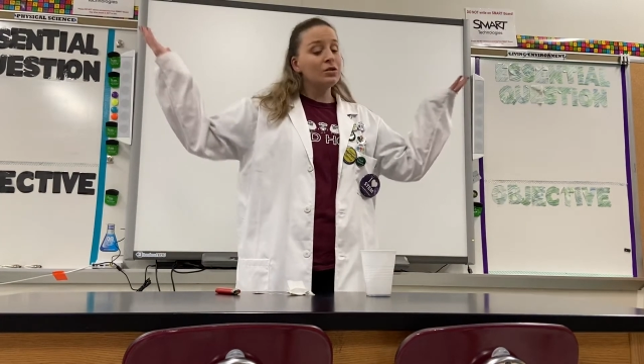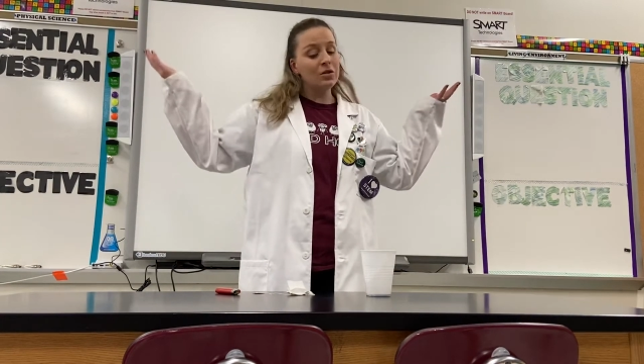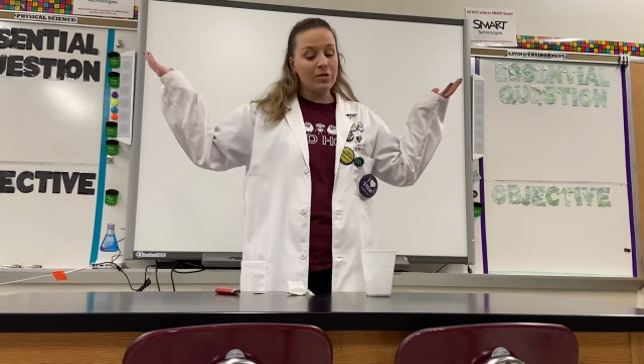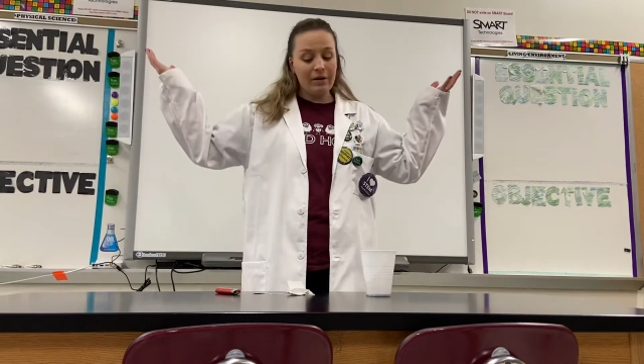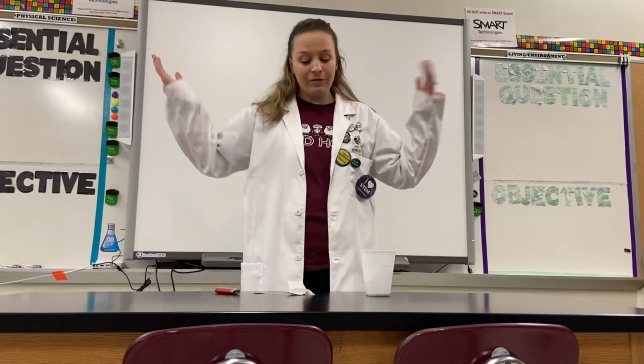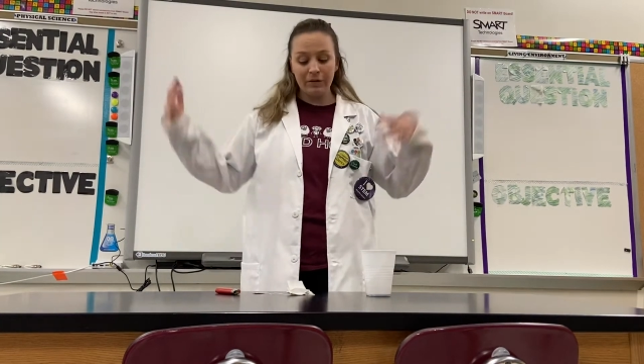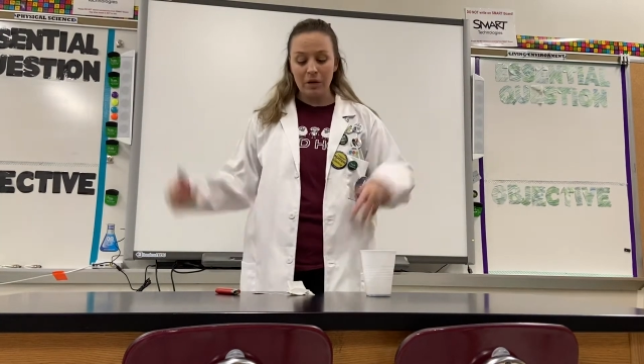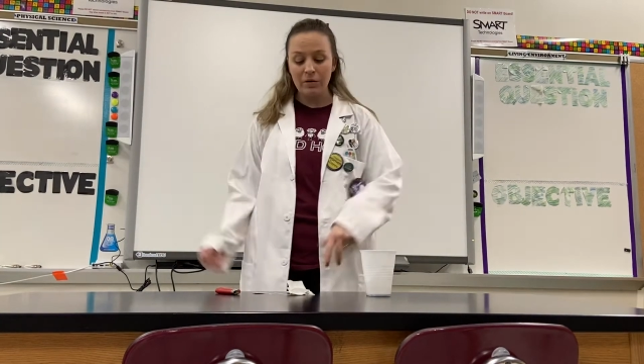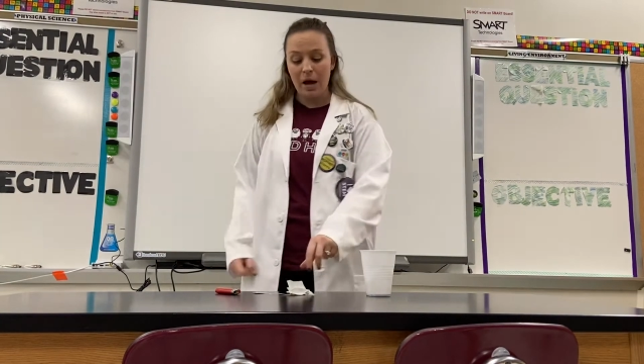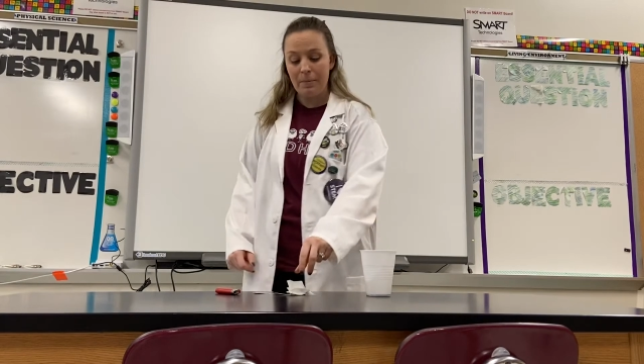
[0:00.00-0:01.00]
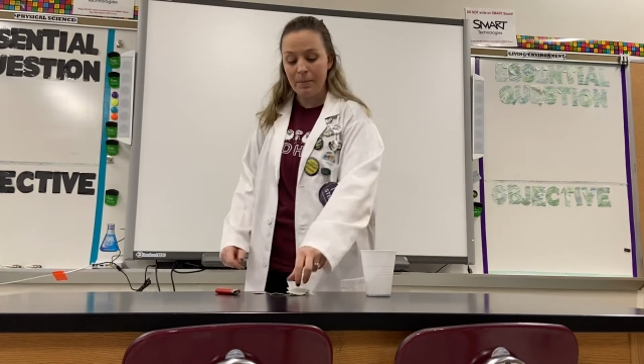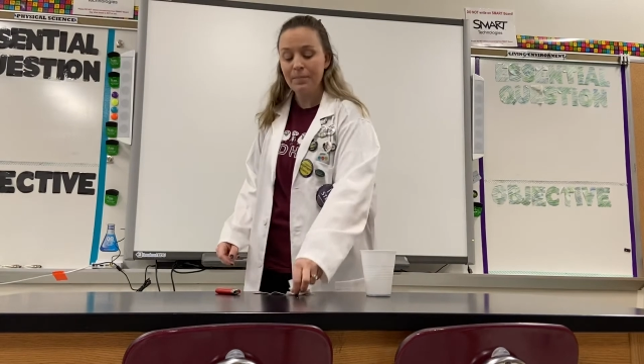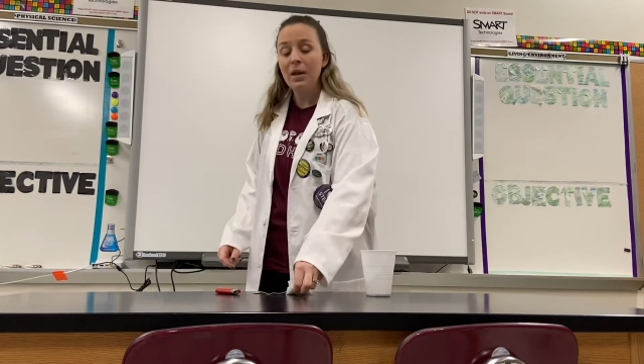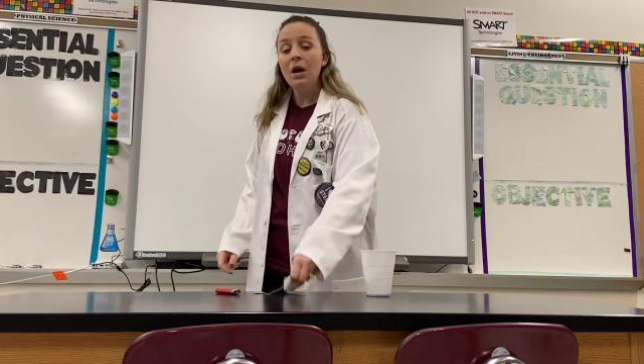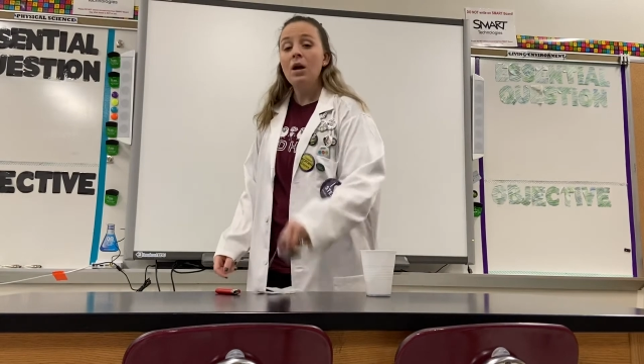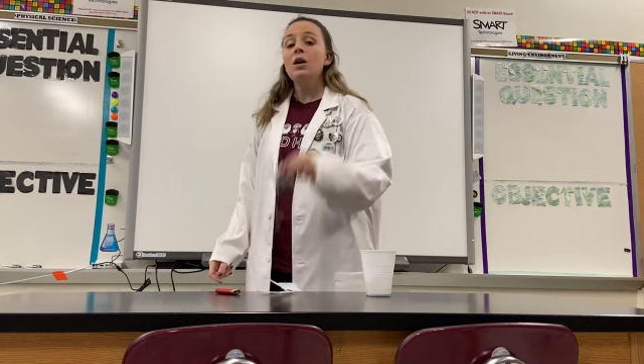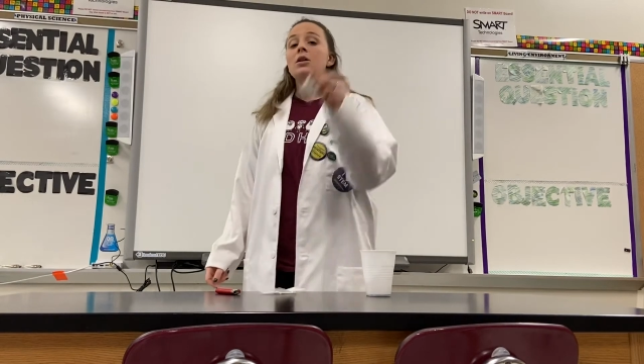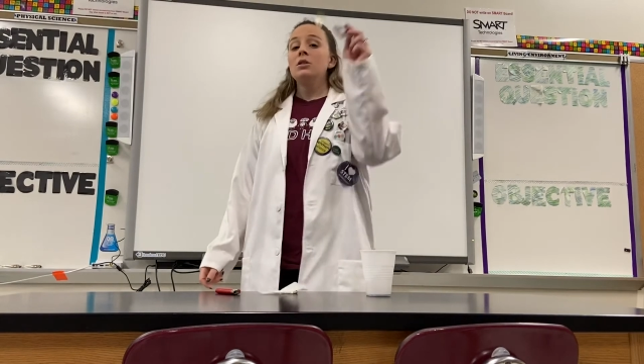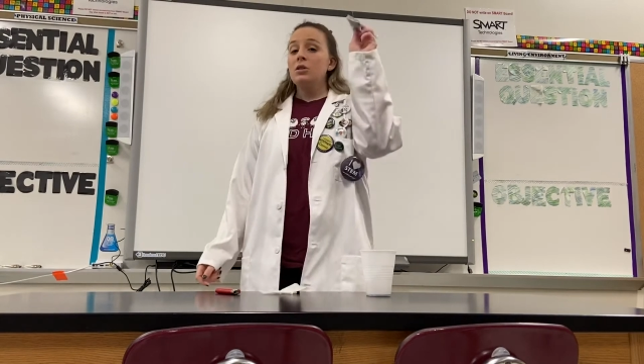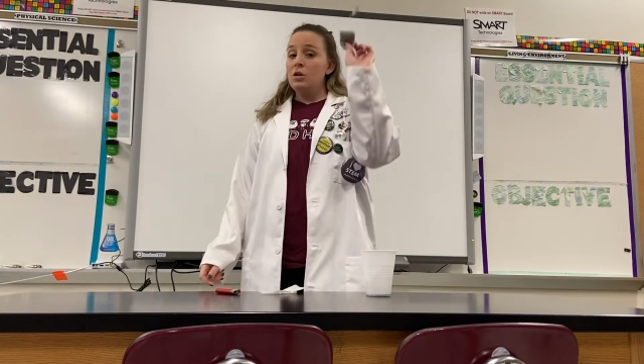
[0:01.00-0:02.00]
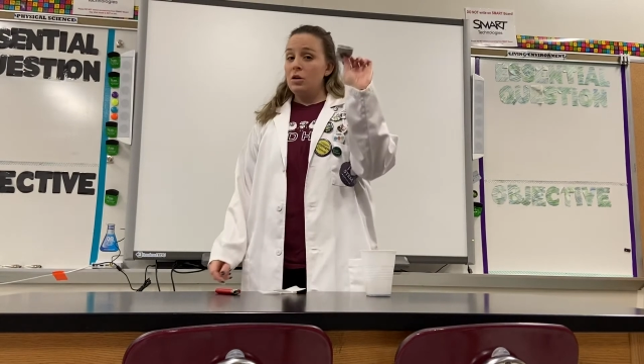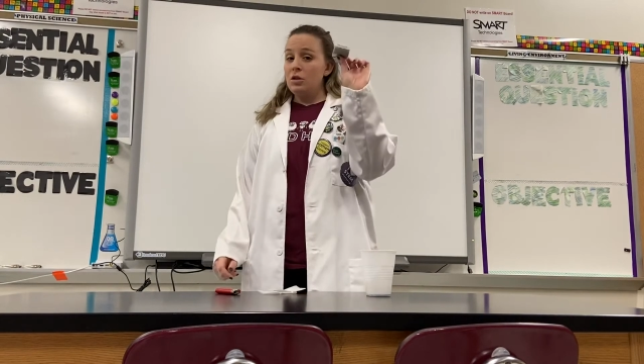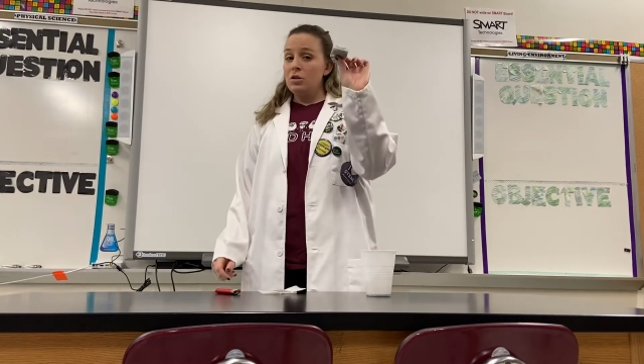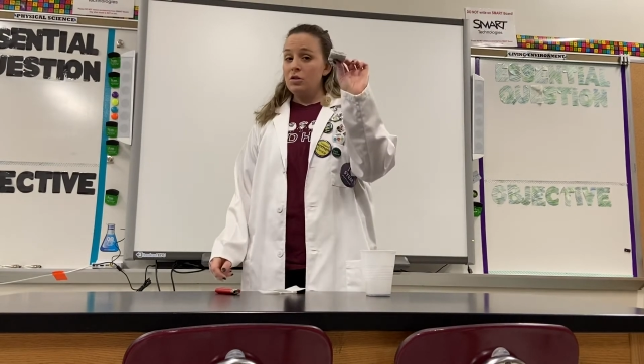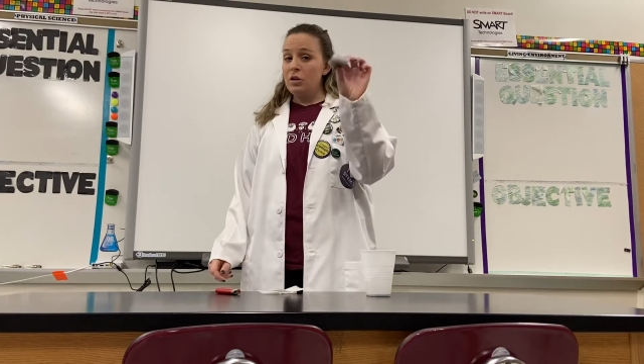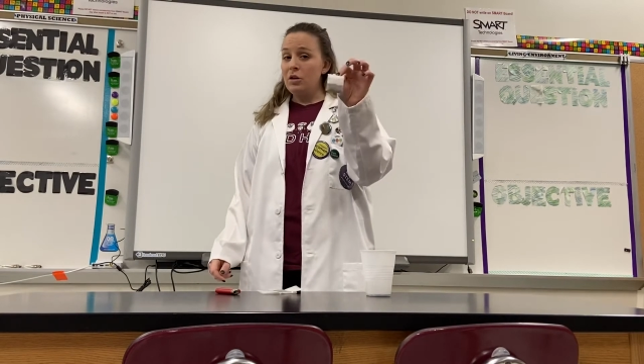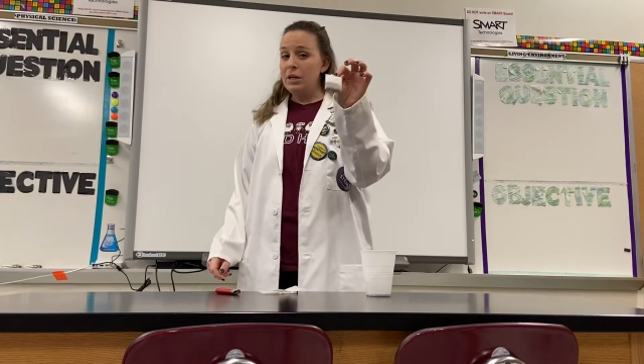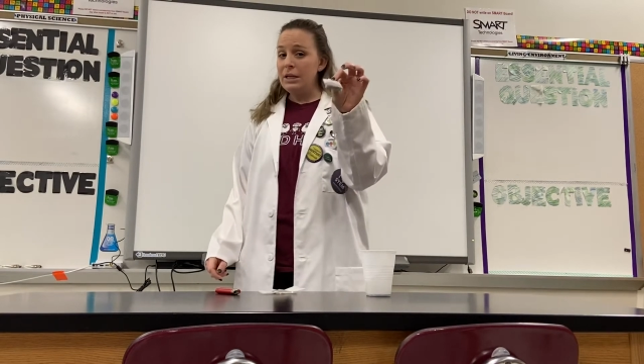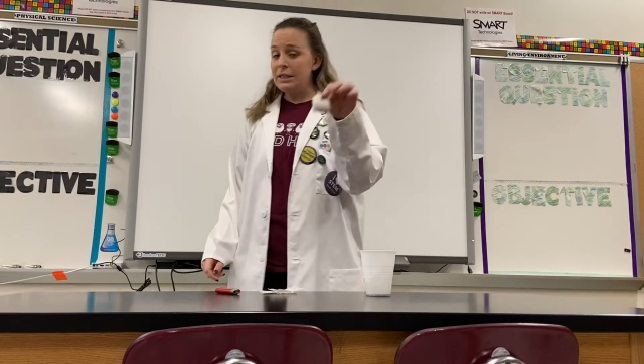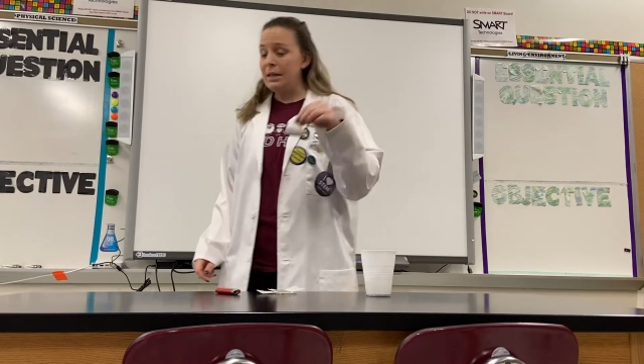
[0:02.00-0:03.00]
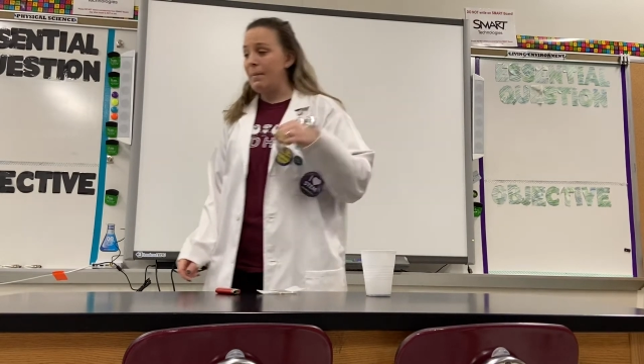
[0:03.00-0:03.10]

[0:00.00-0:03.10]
so they float up. So you need a tea